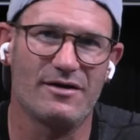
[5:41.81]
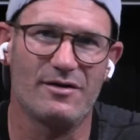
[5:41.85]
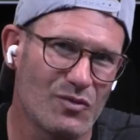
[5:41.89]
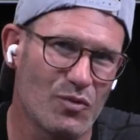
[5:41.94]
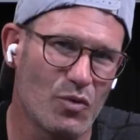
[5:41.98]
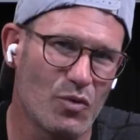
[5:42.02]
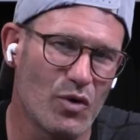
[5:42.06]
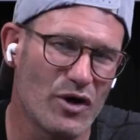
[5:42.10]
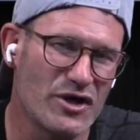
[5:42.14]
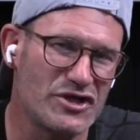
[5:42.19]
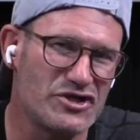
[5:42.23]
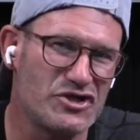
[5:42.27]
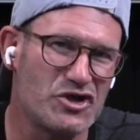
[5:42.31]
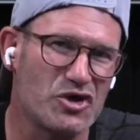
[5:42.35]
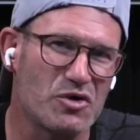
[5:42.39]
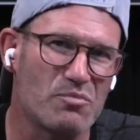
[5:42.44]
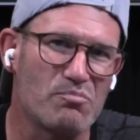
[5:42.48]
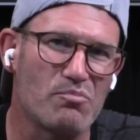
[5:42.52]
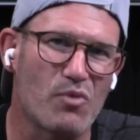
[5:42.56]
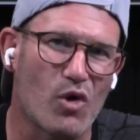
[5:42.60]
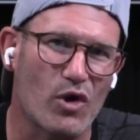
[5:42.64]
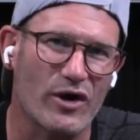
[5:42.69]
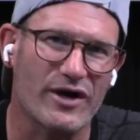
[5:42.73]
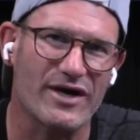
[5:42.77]
What is your
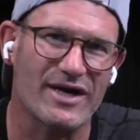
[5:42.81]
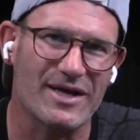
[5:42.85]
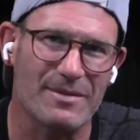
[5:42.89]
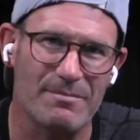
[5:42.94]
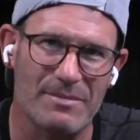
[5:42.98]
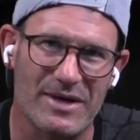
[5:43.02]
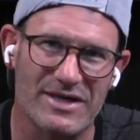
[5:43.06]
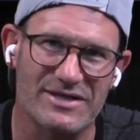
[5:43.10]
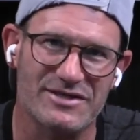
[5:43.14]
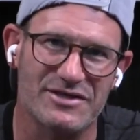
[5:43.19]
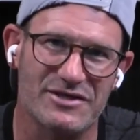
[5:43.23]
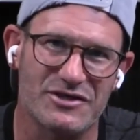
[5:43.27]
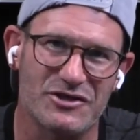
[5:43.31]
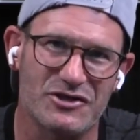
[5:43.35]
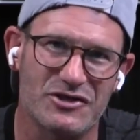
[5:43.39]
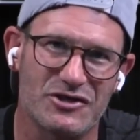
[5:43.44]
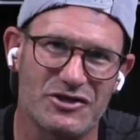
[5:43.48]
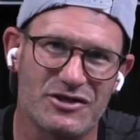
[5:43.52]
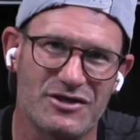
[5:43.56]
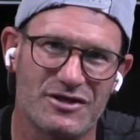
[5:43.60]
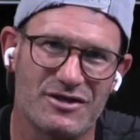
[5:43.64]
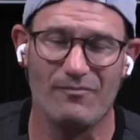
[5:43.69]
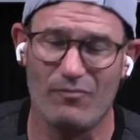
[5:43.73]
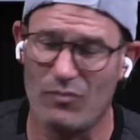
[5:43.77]
marketing message?
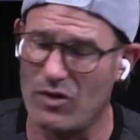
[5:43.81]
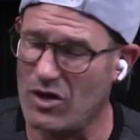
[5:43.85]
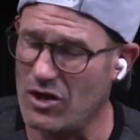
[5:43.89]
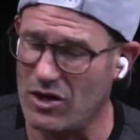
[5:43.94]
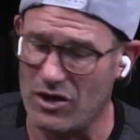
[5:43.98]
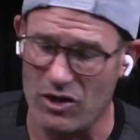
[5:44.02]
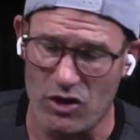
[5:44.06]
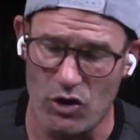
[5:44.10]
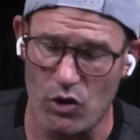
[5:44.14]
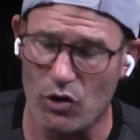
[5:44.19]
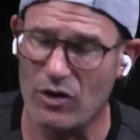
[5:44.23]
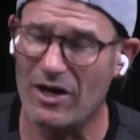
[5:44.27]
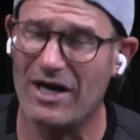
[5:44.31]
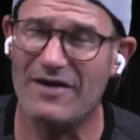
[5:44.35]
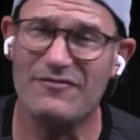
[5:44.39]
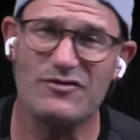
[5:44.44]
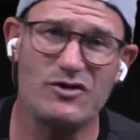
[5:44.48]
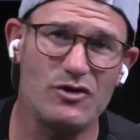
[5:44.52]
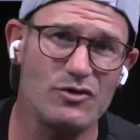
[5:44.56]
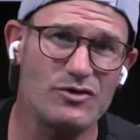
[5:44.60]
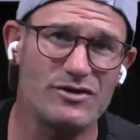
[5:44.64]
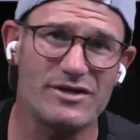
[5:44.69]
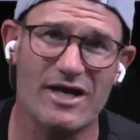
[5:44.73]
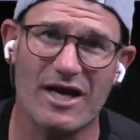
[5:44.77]
You could have
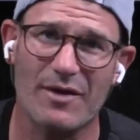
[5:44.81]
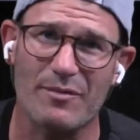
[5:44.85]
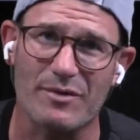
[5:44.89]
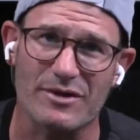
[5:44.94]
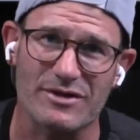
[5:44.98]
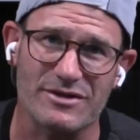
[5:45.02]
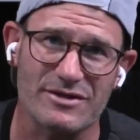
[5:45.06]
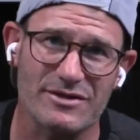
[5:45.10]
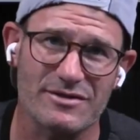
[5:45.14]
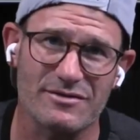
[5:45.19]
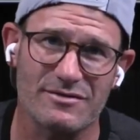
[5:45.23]
two segments.